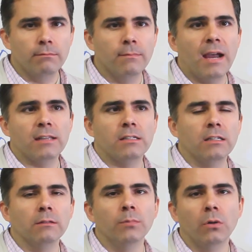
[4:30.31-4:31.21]

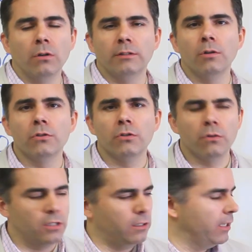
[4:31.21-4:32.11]
massing, bulk, those
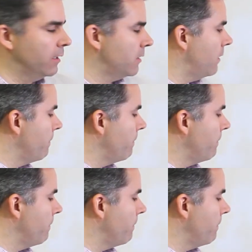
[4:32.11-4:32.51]
sorts of things.